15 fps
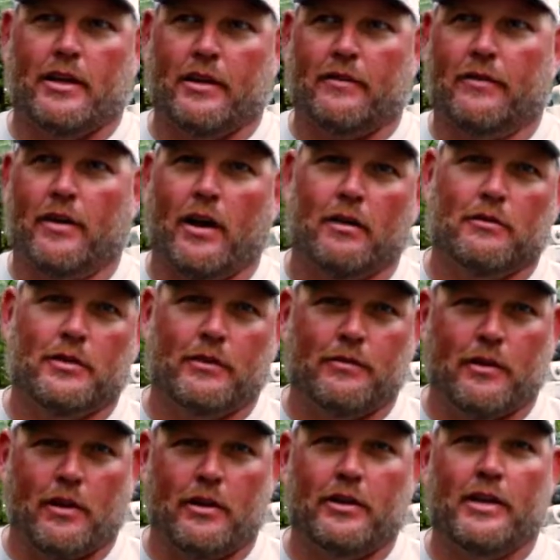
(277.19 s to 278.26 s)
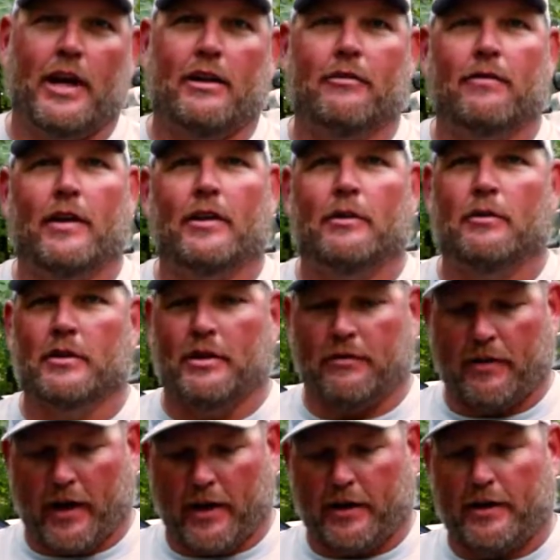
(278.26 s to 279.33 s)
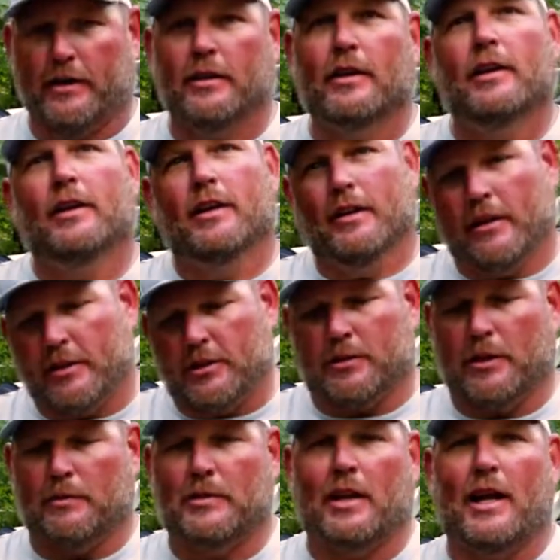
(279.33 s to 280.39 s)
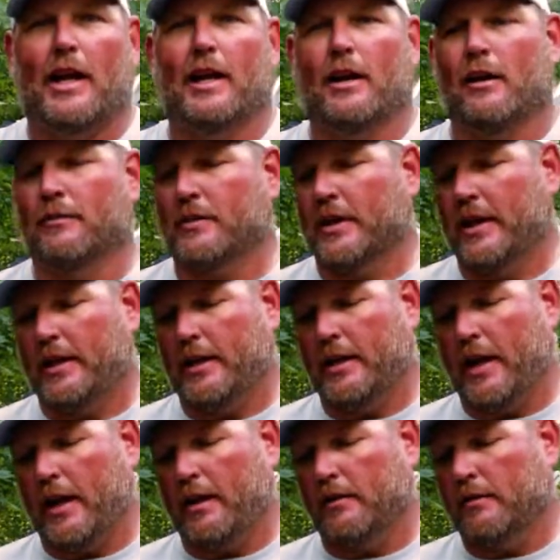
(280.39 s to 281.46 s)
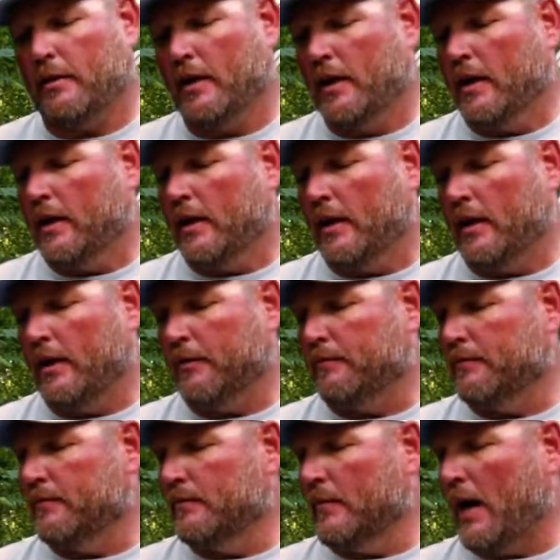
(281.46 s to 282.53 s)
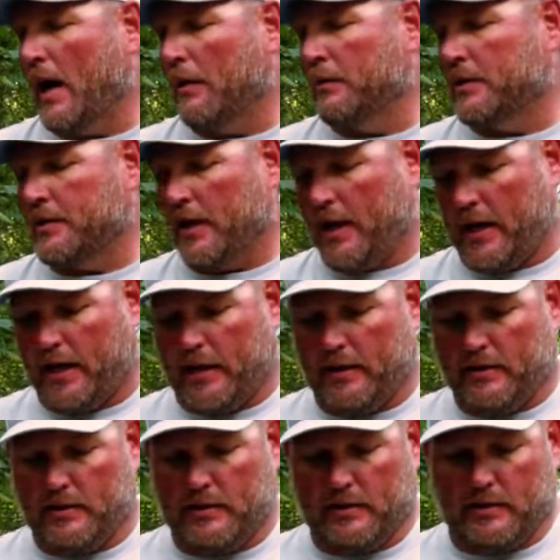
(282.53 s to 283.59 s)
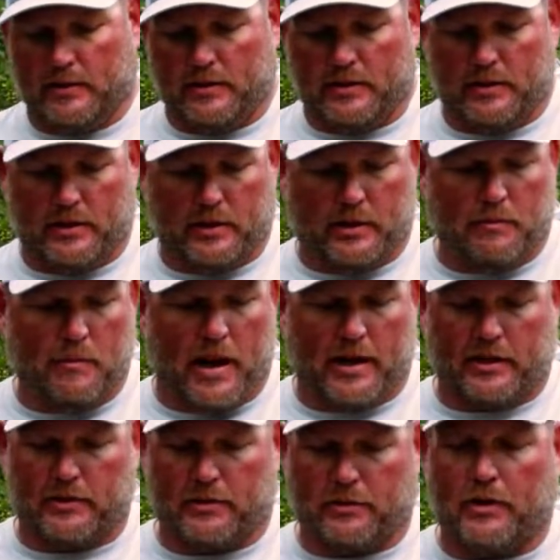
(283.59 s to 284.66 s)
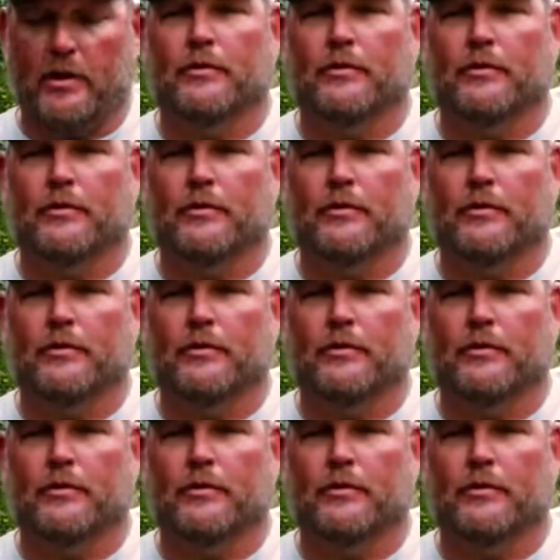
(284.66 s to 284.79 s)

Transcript: you've gone too far, you got to feather it with your finger, and then strip the line off to get it down. I would say you make 3